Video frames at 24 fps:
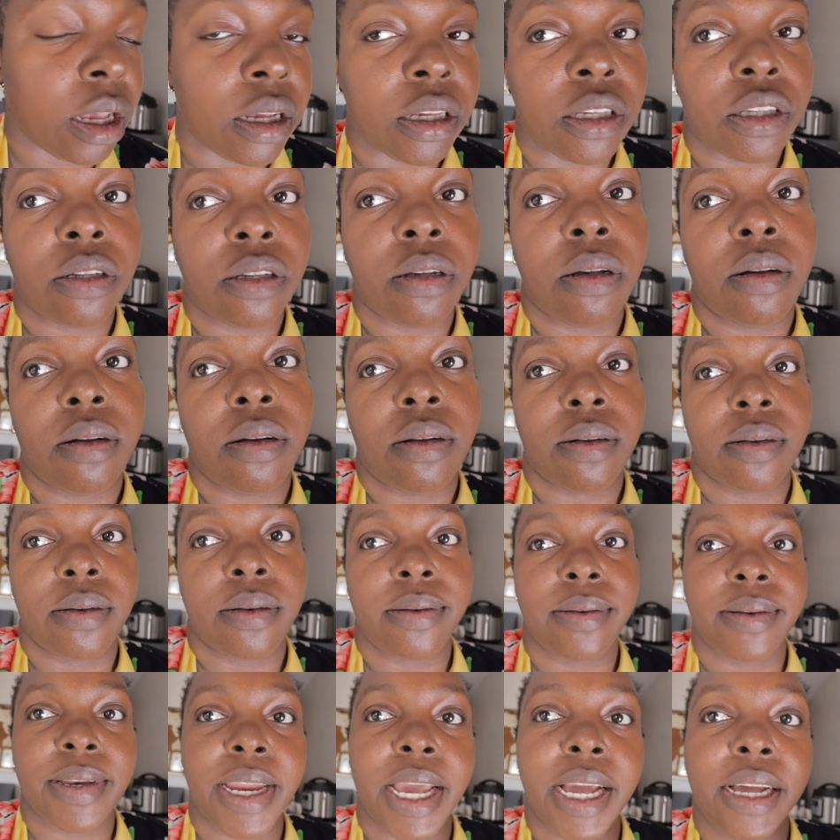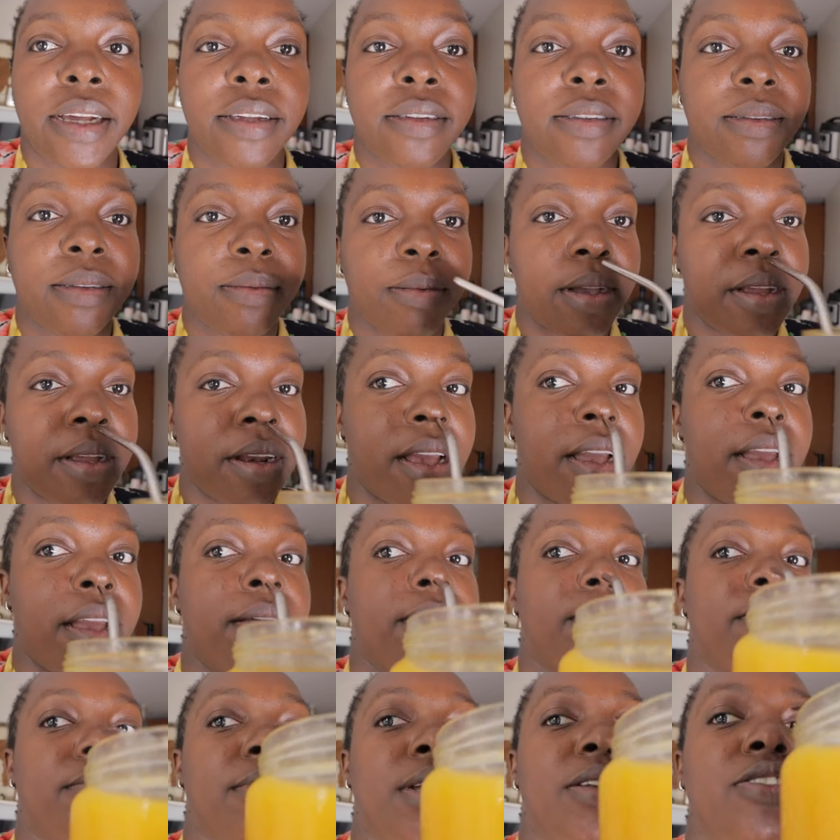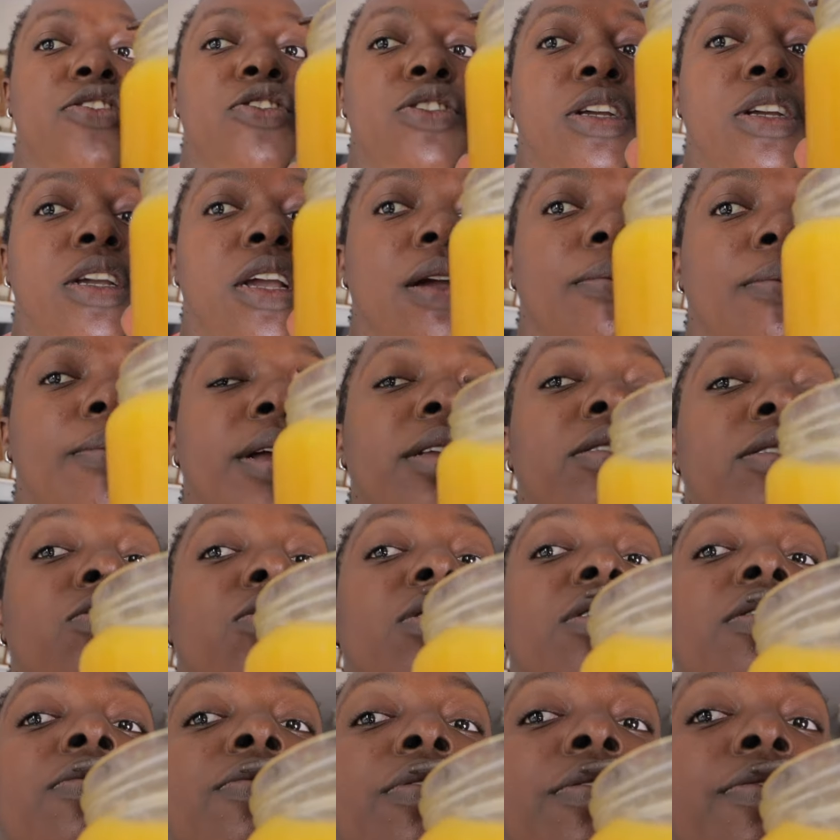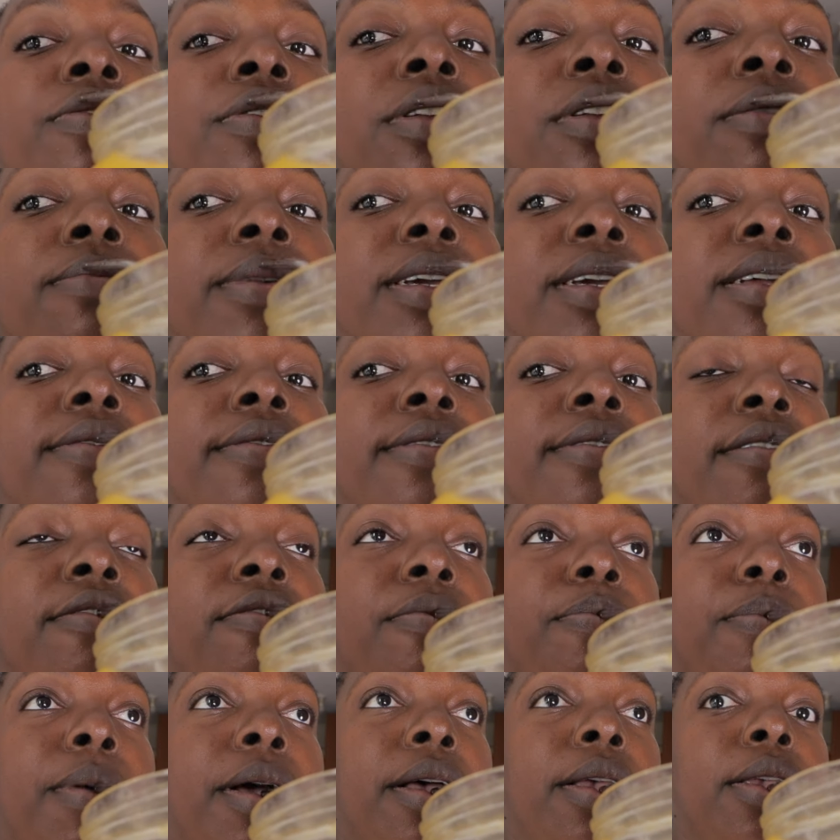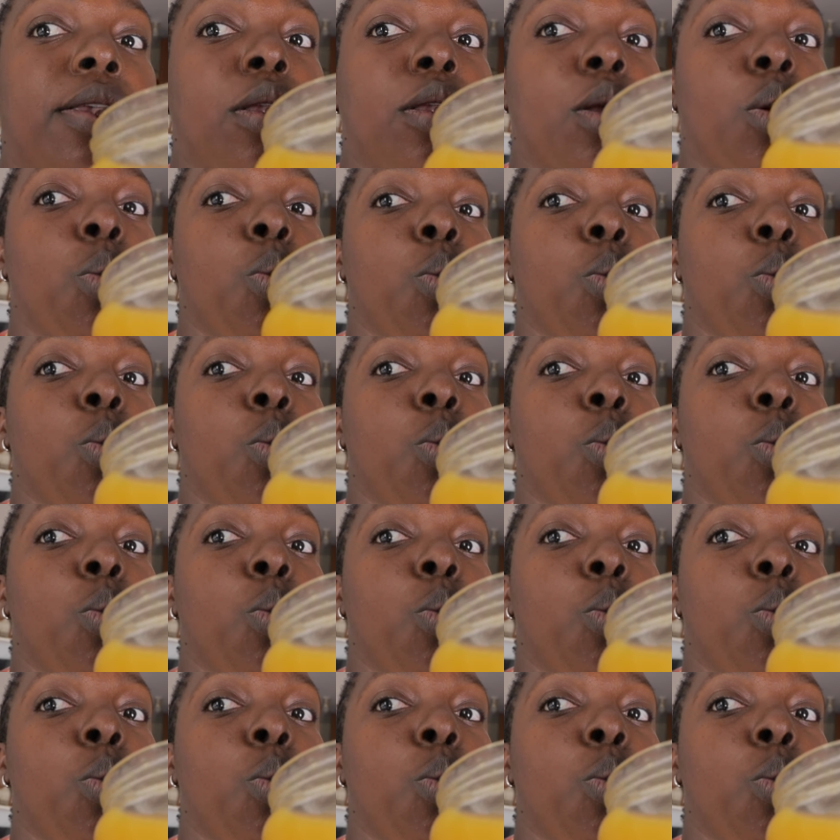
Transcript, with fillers: so next i'm gonna be drinking my juice 15 minutes have passed